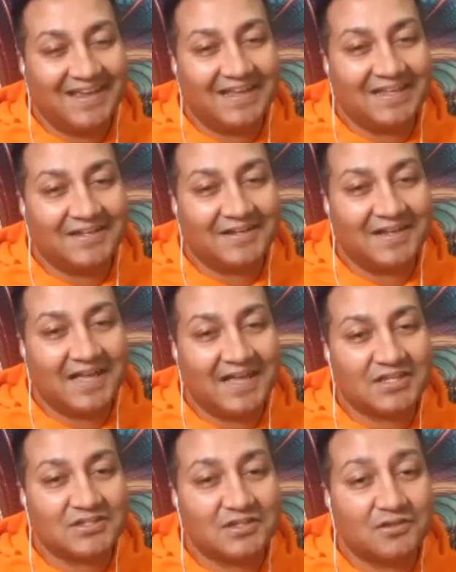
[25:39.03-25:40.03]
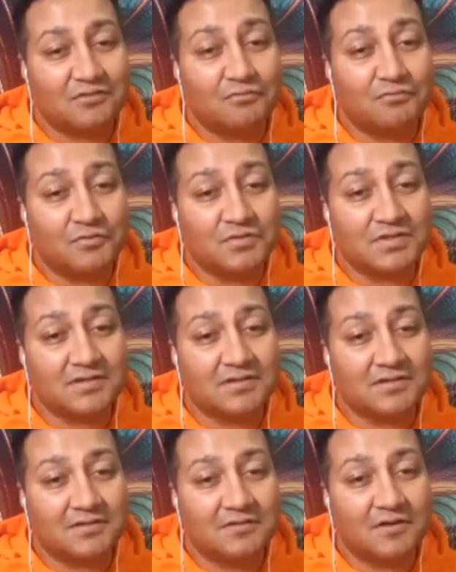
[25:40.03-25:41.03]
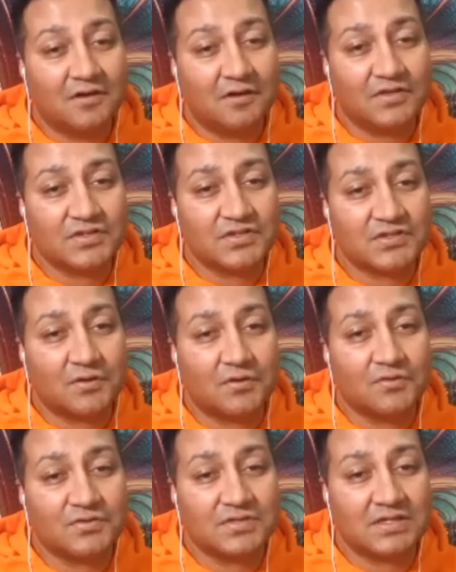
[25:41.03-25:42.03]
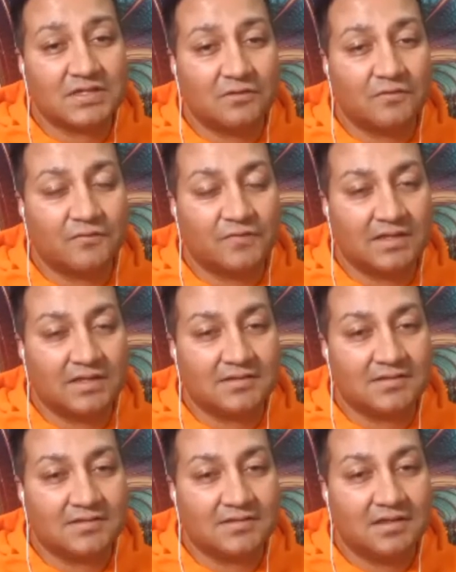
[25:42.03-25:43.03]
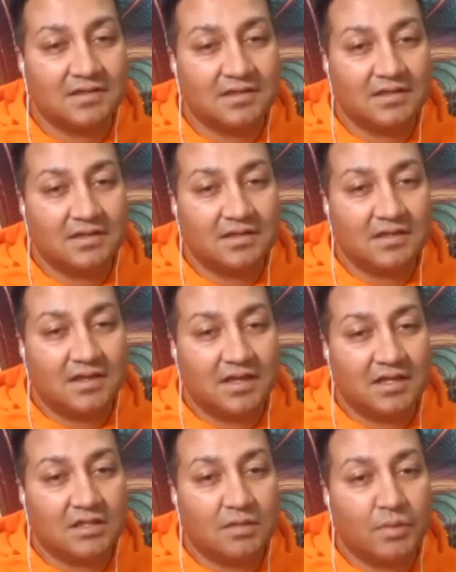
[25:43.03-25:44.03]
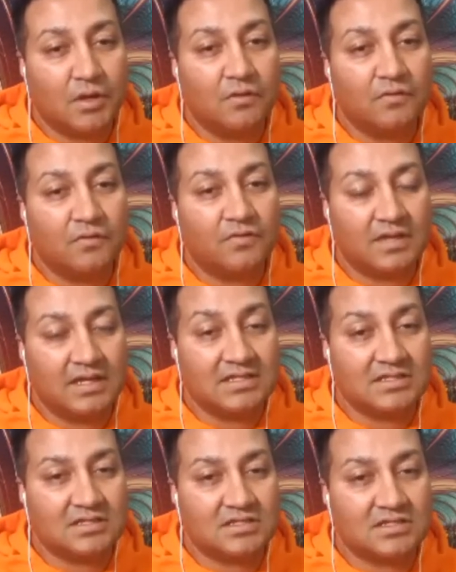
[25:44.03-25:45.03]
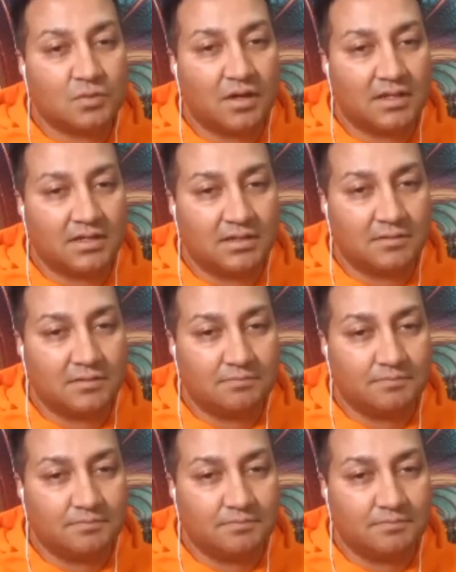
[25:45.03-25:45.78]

and it connects to the root of the soles in your feet, and they're both intertwined.